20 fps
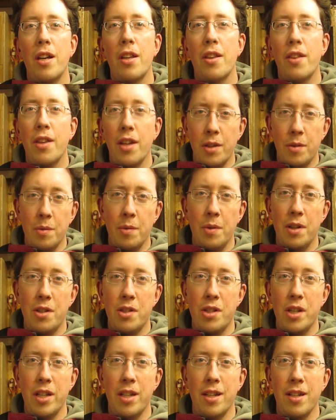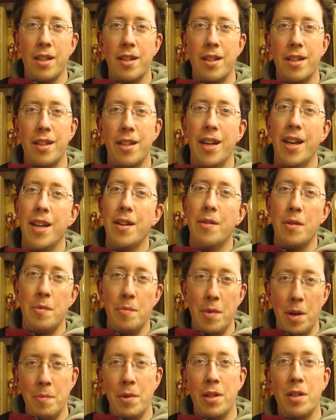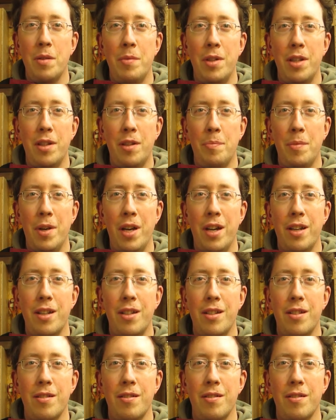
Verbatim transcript: Thanks for watching and remember to be inspired.